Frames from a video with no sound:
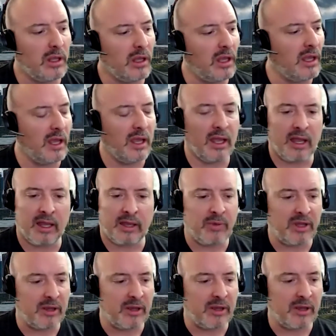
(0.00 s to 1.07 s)
it, it, it can
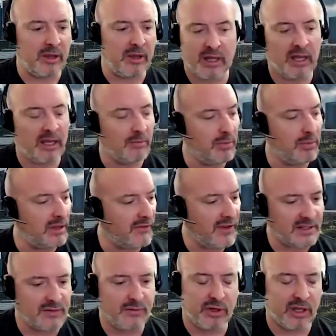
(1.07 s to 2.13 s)
be a party, it can be a
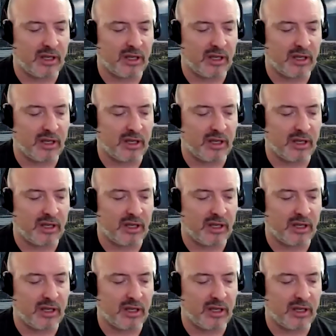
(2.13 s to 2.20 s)
festival,